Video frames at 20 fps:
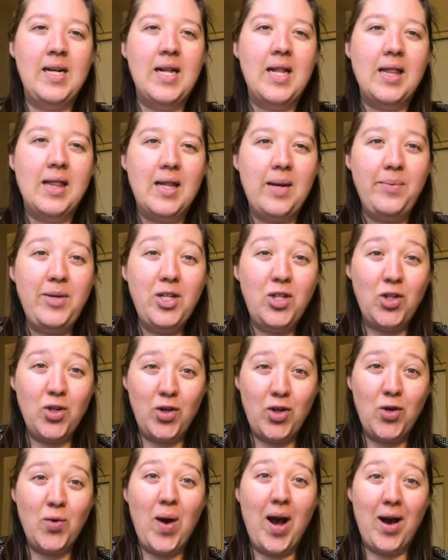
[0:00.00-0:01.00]
let me show
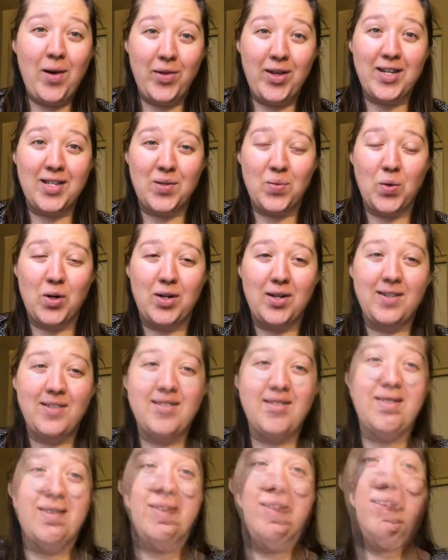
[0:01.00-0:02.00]
you how this
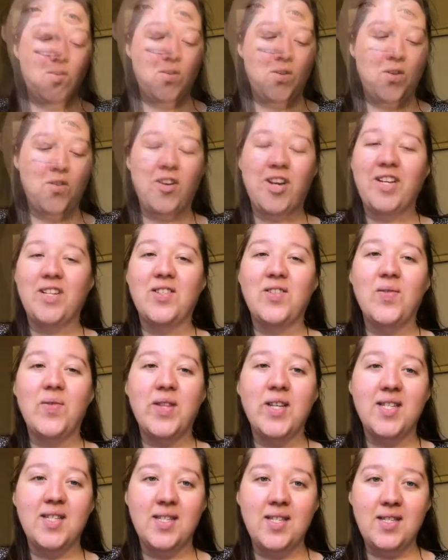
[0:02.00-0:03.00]
works. All right, so
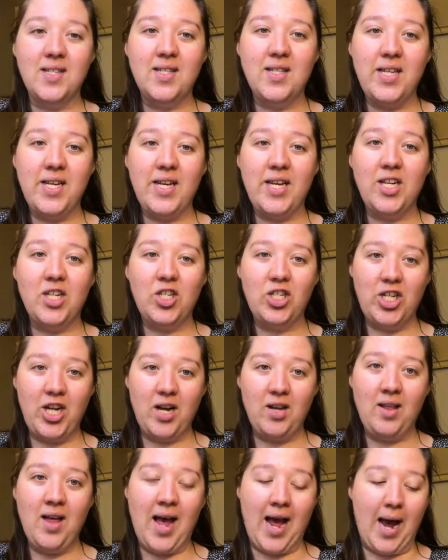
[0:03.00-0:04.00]
this is the
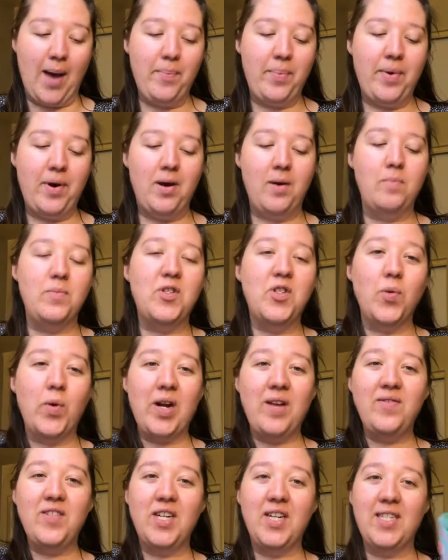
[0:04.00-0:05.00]
Shell app. So what
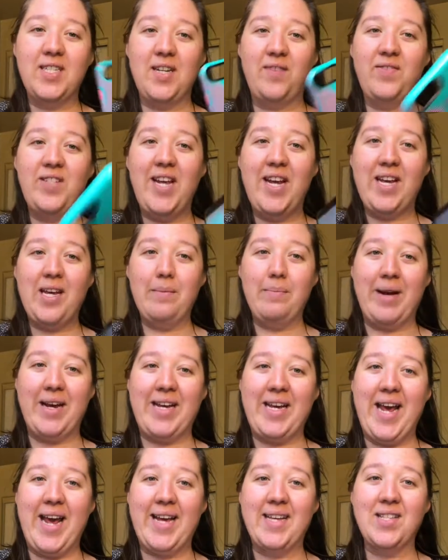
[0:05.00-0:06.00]
I've done is I've taken my
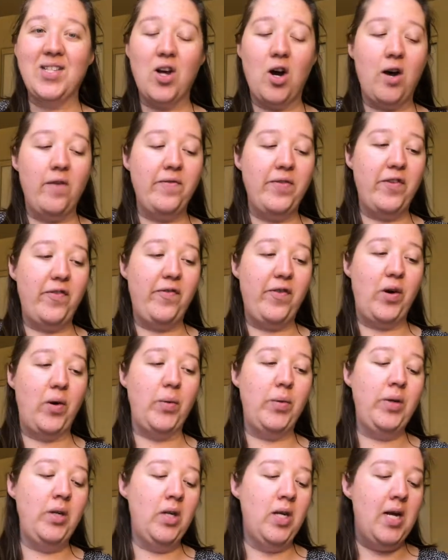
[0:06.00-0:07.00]
case off the
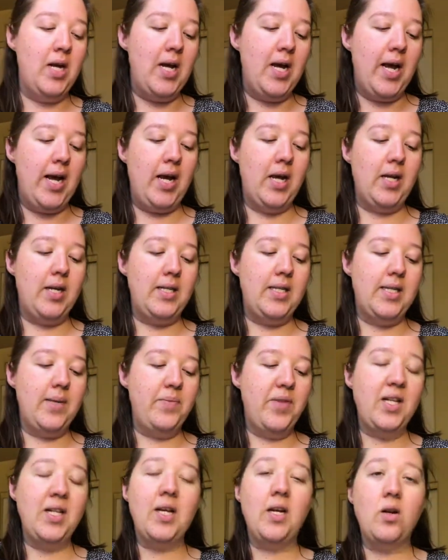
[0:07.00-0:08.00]
phone, and
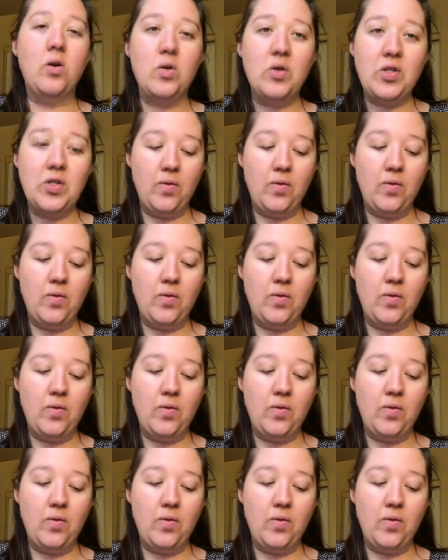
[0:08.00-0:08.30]
something that it also